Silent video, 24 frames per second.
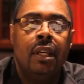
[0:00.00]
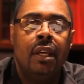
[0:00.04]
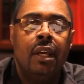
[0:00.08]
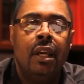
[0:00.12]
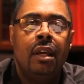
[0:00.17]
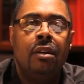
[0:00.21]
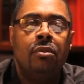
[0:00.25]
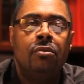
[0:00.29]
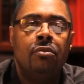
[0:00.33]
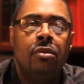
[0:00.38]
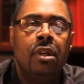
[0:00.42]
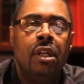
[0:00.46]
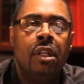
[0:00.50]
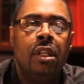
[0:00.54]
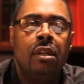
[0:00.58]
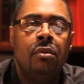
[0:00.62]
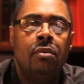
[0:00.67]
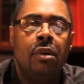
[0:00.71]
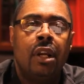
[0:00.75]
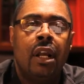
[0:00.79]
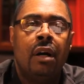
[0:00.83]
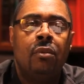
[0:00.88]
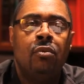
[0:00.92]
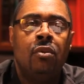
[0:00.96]
And really
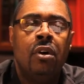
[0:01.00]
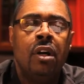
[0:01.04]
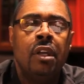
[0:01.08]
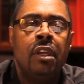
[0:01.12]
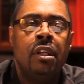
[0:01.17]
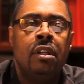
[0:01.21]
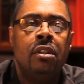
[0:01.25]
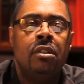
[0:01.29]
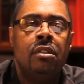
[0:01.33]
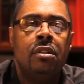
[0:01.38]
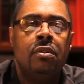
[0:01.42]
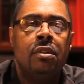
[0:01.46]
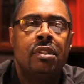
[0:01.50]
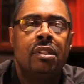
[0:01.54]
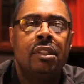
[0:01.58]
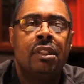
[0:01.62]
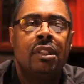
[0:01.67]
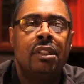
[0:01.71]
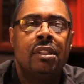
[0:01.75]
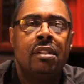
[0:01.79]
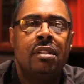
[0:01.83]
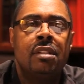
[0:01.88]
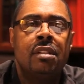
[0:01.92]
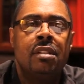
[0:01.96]
what I want you to do is
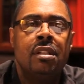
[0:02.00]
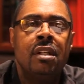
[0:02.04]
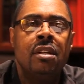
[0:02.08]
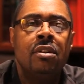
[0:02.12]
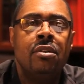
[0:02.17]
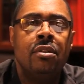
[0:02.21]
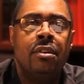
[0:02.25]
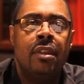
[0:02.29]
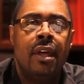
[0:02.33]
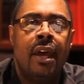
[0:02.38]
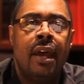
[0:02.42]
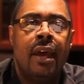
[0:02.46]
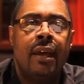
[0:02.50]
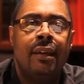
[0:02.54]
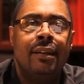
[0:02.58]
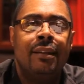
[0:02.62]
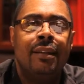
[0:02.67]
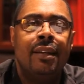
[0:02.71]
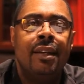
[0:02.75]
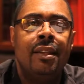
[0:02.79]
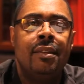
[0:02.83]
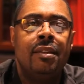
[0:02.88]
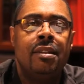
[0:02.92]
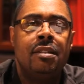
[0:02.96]
consider that
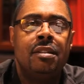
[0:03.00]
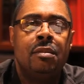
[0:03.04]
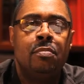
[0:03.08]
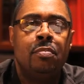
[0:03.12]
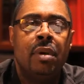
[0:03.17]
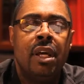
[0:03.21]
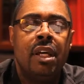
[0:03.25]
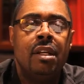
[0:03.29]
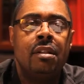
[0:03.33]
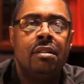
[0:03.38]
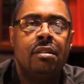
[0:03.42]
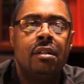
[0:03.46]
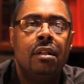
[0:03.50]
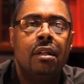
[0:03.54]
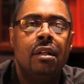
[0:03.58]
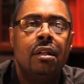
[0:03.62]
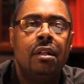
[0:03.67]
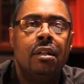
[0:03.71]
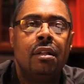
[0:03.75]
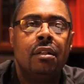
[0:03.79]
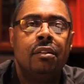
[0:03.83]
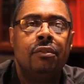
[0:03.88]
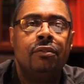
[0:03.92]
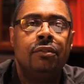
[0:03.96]
in the space
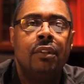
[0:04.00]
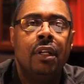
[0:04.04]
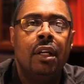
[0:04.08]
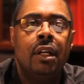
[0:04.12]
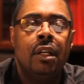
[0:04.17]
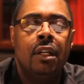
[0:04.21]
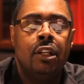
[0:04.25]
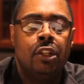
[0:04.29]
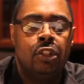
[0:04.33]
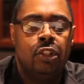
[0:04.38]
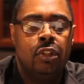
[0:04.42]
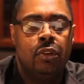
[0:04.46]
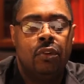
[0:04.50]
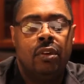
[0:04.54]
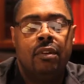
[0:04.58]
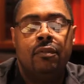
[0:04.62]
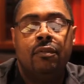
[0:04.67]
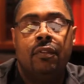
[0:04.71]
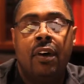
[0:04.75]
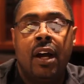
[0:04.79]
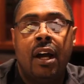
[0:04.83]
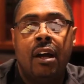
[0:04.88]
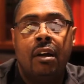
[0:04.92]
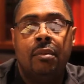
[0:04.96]
of your
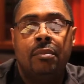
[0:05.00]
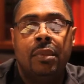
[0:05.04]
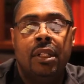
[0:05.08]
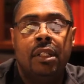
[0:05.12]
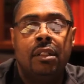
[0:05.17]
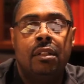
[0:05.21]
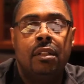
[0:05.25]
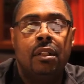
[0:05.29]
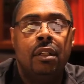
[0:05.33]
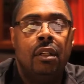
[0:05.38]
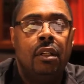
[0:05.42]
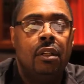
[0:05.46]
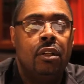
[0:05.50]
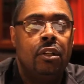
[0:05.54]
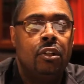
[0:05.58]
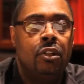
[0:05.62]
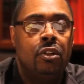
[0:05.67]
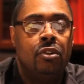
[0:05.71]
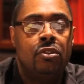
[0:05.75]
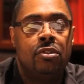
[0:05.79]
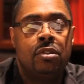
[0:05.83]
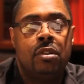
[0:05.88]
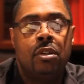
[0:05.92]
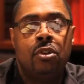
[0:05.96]
environment,
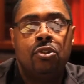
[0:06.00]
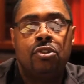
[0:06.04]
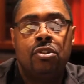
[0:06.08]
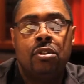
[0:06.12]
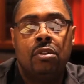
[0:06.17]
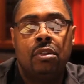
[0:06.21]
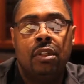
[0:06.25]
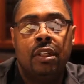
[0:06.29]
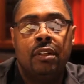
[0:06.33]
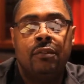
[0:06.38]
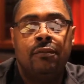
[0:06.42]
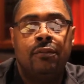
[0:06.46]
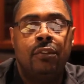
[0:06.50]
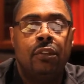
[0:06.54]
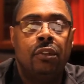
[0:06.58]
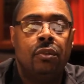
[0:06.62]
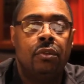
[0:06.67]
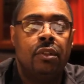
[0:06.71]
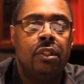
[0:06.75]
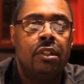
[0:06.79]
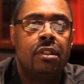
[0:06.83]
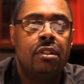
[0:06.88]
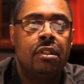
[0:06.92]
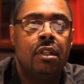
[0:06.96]
your social
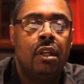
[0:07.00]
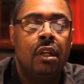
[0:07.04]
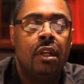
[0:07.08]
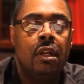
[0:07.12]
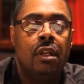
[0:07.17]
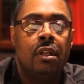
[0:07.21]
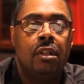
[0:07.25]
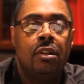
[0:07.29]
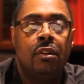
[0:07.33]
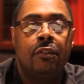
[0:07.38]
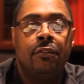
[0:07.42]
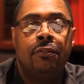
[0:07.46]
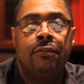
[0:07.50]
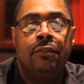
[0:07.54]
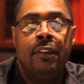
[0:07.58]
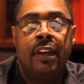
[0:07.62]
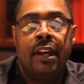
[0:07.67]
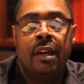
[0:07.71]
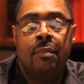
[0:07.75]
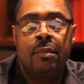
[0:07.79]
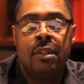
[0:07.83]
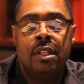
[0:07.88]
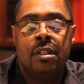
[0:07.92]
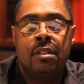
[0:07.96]
influence, your
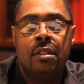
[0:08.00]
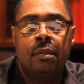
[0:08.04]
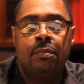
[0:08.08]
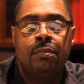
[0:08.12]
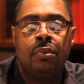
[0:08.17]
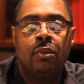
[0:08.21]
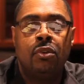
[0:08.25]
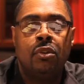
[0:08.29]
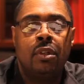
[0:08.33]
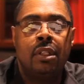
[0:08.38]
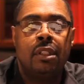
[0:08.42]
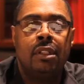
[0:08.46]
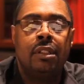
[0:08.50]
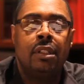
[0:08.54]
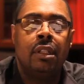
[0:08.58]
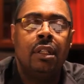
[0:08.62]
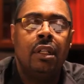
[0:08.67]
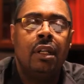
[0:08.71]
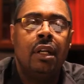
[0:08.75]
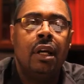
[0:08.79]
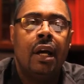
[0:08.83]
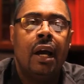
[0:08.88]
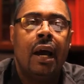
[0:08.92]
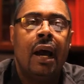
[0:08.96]
family support.
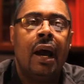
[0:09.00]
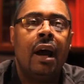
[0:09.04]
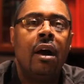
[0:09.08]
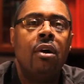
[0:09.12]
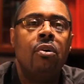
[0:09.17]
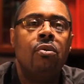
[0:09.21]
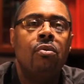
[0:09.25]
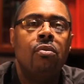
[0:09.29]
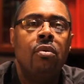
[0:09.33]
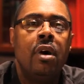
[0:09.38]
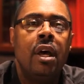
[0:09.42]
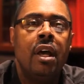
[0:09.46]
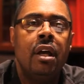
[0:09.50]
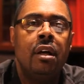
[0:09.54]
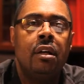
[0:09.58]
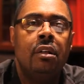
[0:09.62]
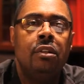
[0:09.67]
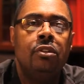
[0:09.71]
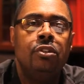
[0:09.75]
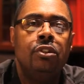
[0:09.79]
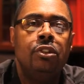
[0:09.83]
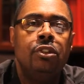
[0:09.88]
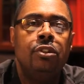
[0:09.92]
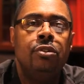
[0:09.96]
How
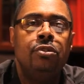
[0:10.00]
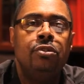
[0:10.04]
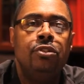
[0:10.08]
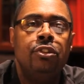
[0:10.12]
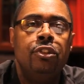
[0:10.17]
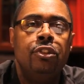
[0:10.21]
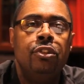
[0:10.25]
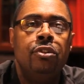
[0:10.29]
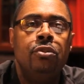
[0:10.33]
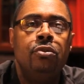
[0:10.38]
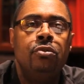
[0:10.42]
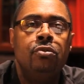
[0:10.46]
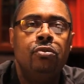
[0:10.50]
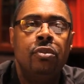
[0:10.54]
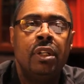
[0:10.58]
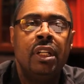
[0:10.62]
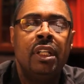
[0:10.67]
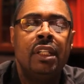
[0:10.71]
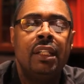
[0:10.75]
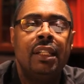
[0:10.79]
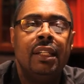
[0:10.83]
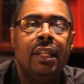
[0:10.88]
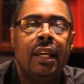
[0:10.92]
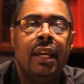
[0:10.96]
well do you
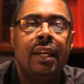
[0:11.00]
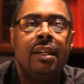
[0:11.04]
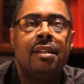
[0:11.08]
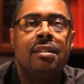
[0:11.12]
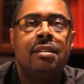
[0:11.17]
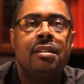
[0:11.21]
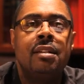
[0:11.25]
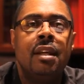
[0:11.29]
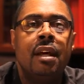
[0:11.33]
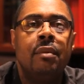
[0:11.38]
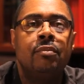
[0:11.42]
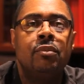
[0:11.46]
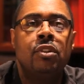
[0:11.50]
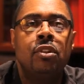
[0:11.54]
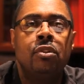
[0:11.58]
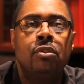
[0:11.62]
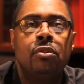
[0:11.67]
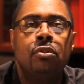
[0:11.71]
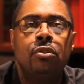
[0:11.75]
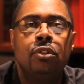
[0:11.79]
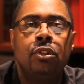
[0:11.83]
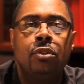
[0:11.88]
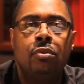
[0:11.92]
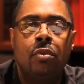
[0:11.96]
really accept
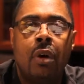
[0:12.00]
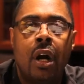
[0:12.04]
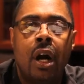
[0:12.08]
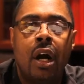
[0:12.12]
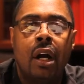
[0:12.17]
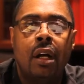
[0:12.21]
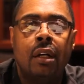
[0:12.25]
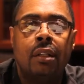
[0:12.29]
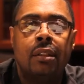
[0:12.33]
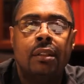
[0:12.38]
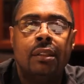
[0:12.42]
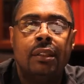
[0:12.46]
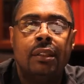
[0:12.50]
who you are?